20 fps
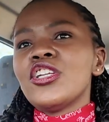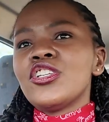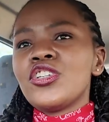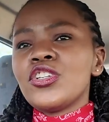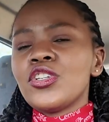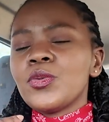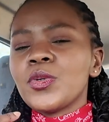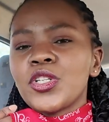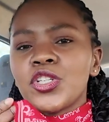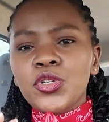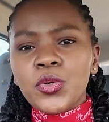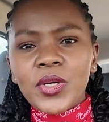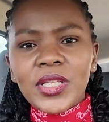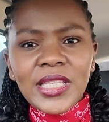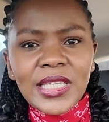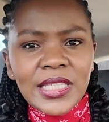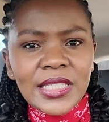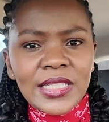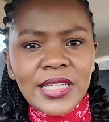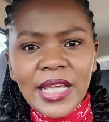Do you enjoy
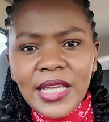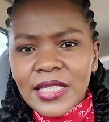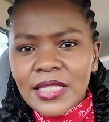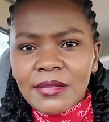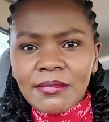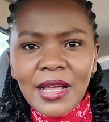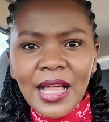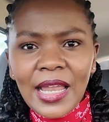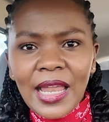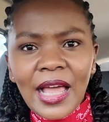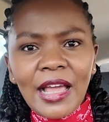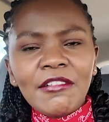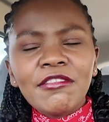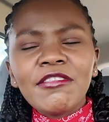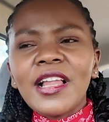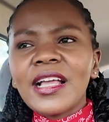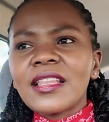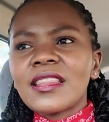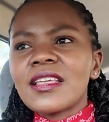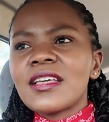these days in my life
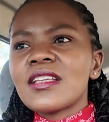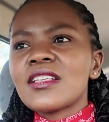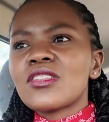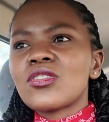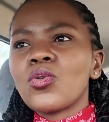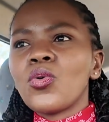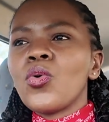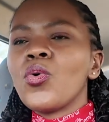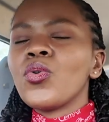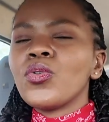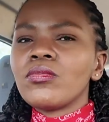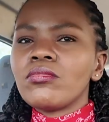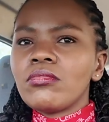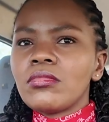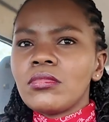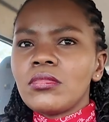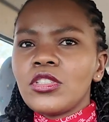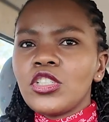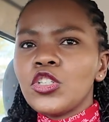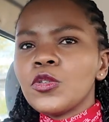like this, or
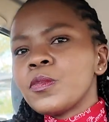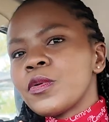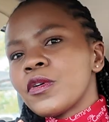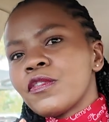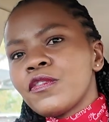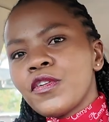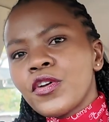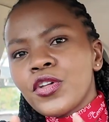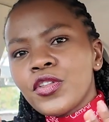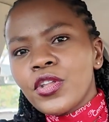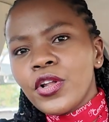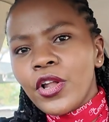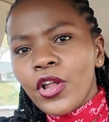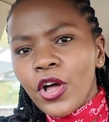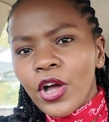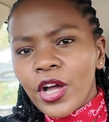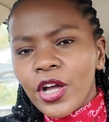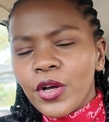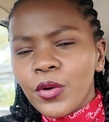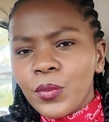do you prefer the
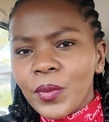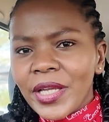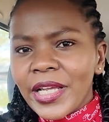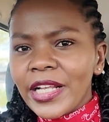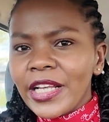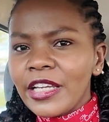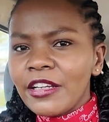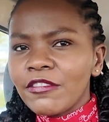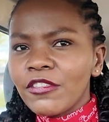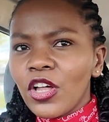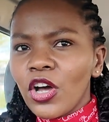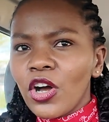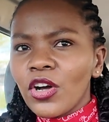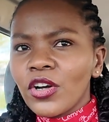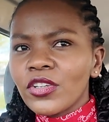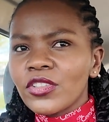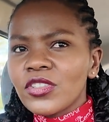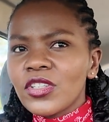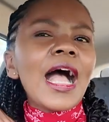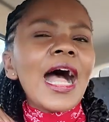longer weekly
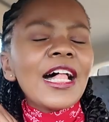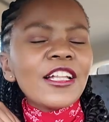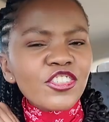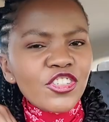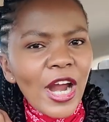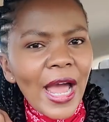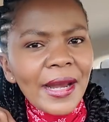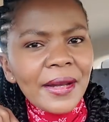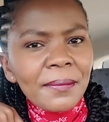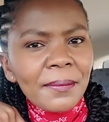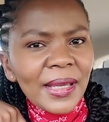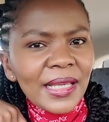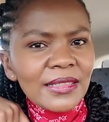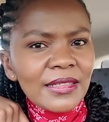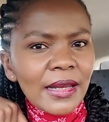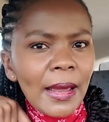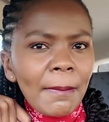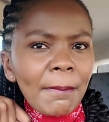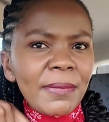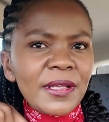vlogs? I'll try to mix
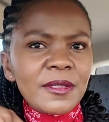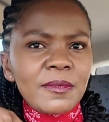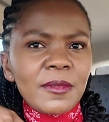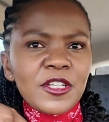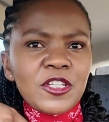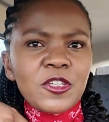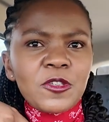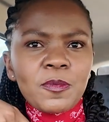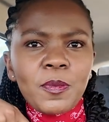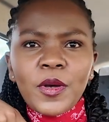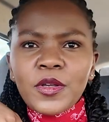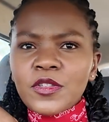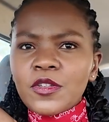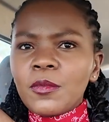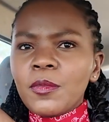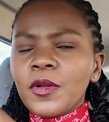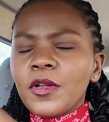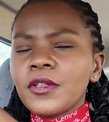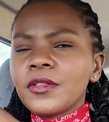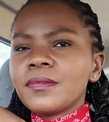it up as much as
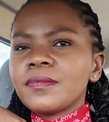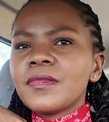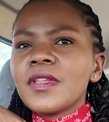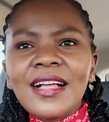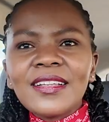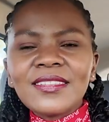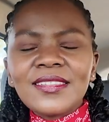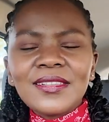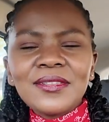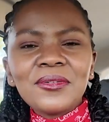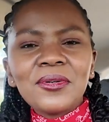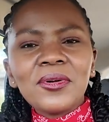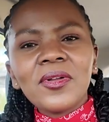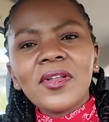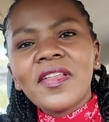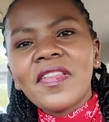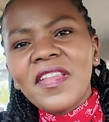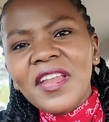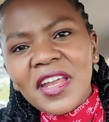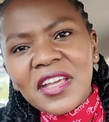possible. I'll see you
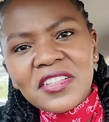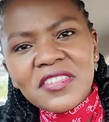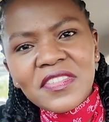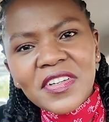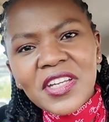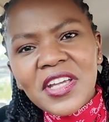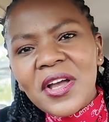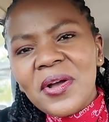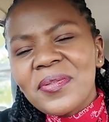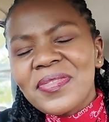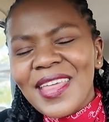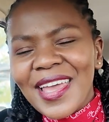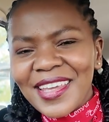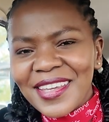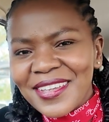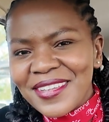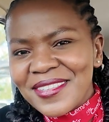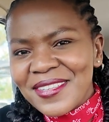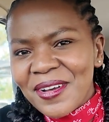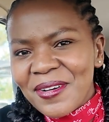all in the next video.
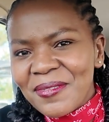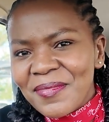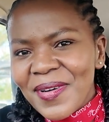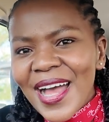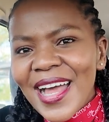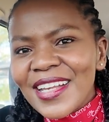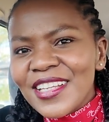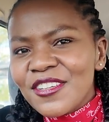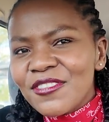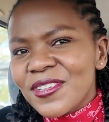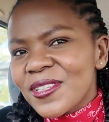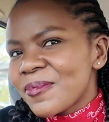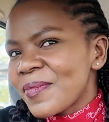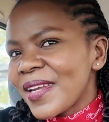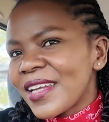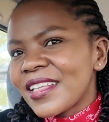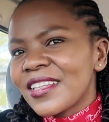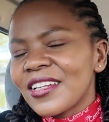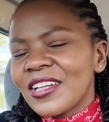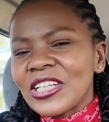Thank you so much for
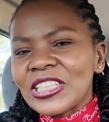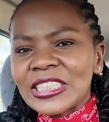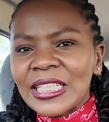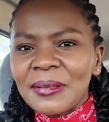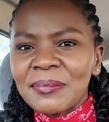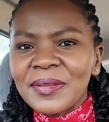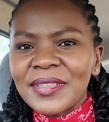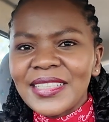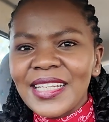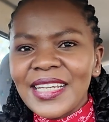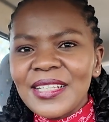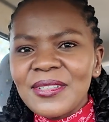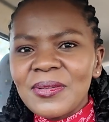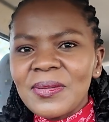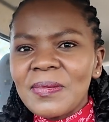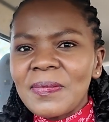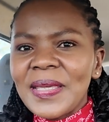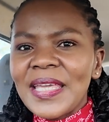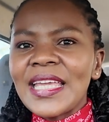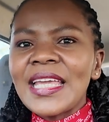spending the last couple of days
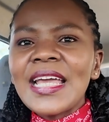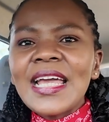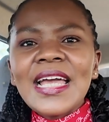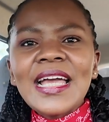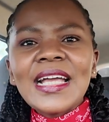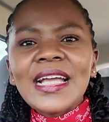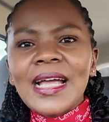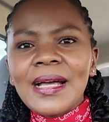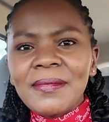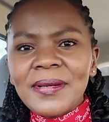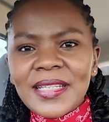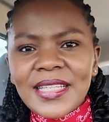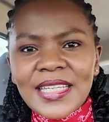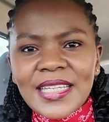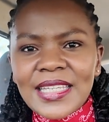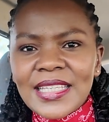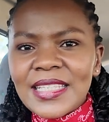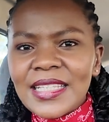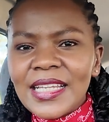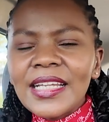with me, coming to
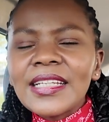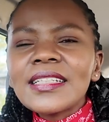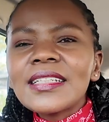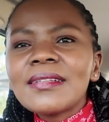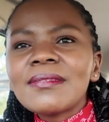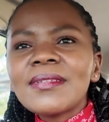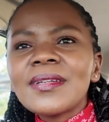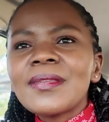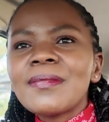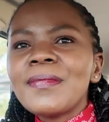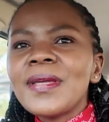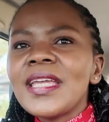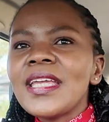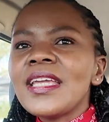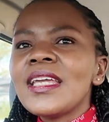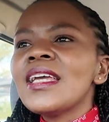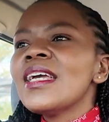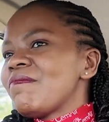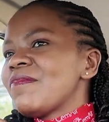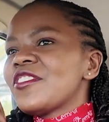East London with
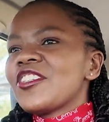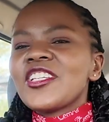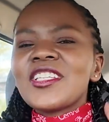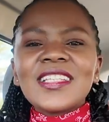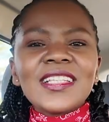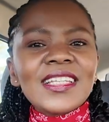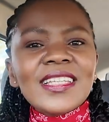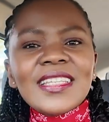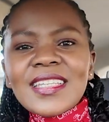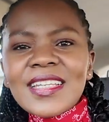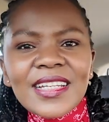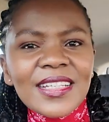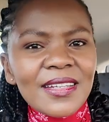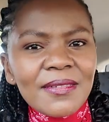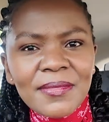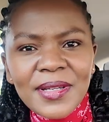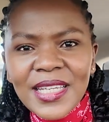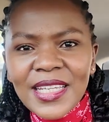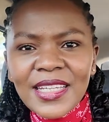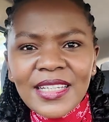me, just listening
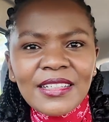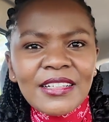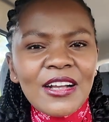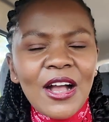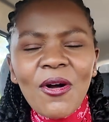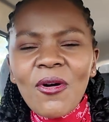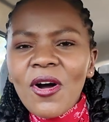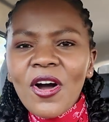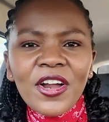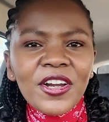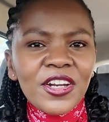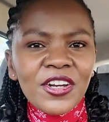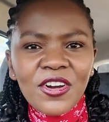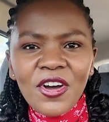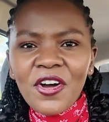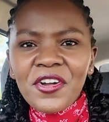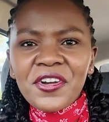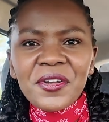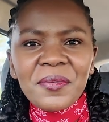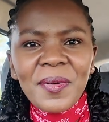to me go on and
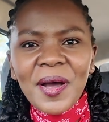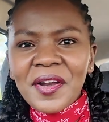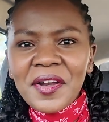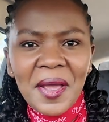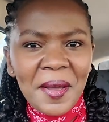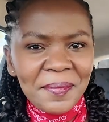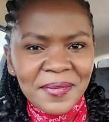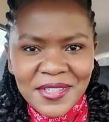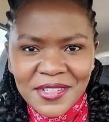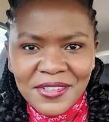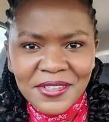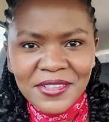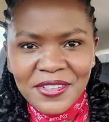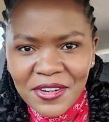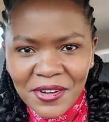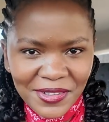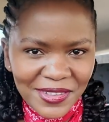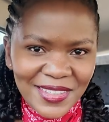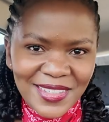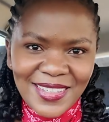on about absolute
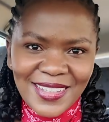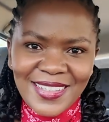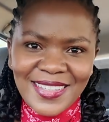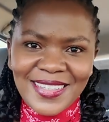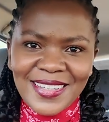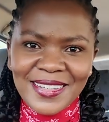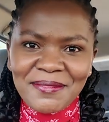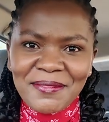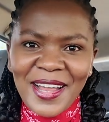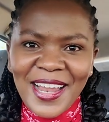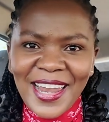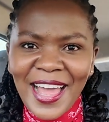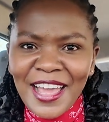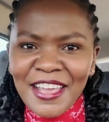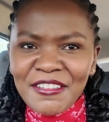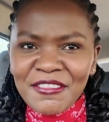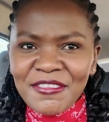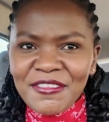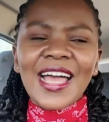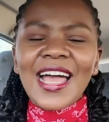nonsense in my
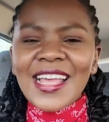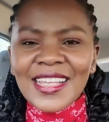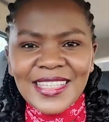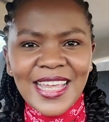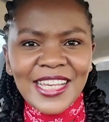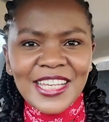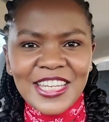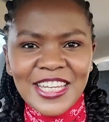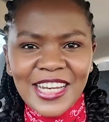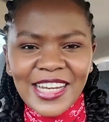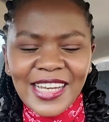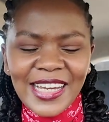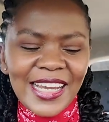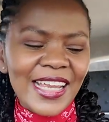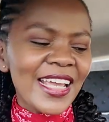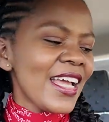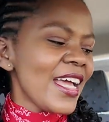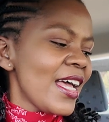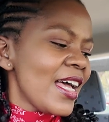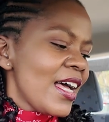life,
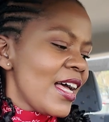essentially.